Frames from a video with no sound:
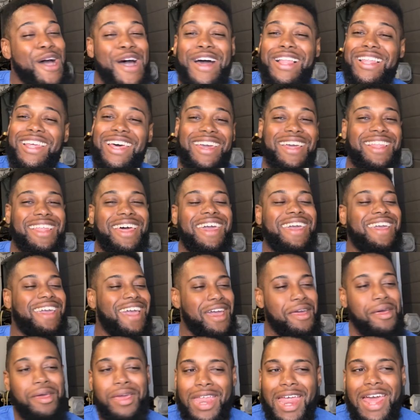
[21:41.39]
Like,
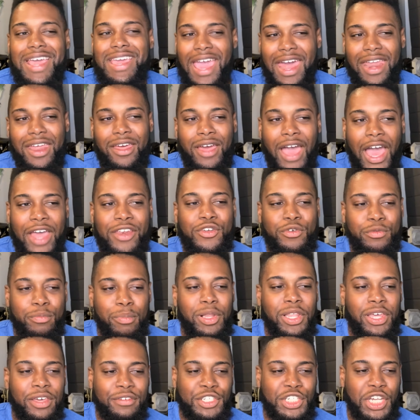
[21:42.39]
and I get it. I do
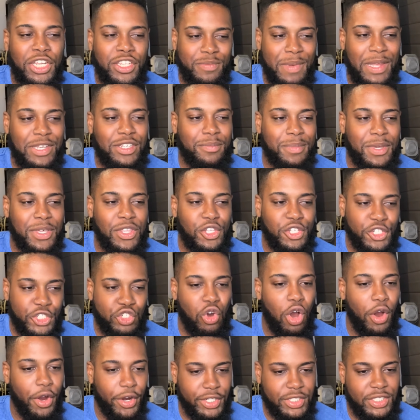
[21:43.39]
believe Shin is meant to be the
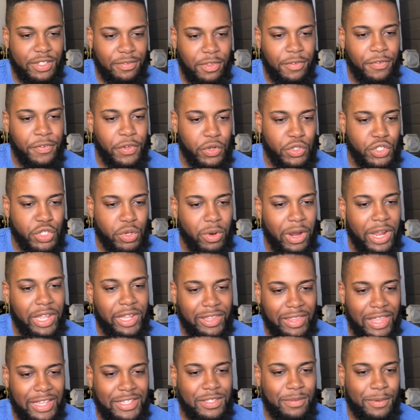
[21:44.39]
strongest of the future, right?
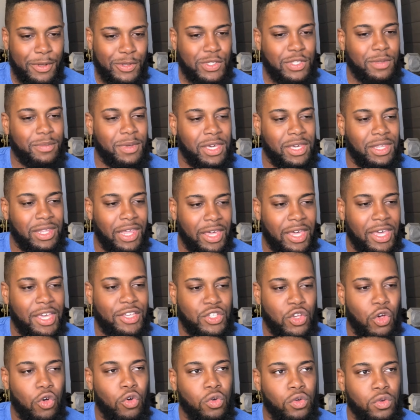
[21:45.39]
Like, that's supposed to be, like, his
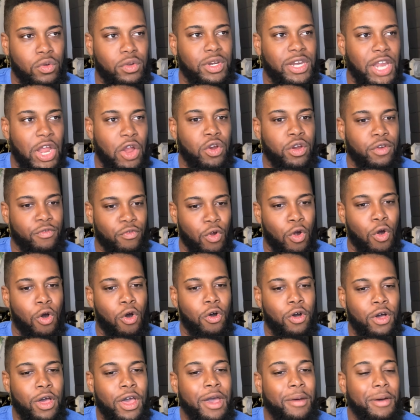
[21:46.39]
whole narrative
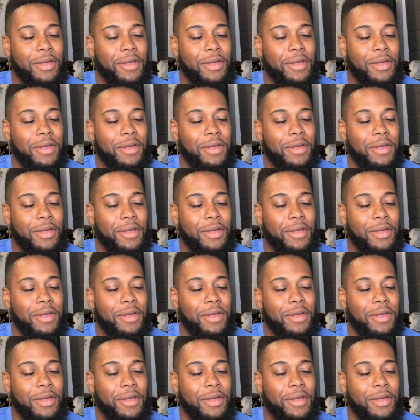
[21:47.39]
role.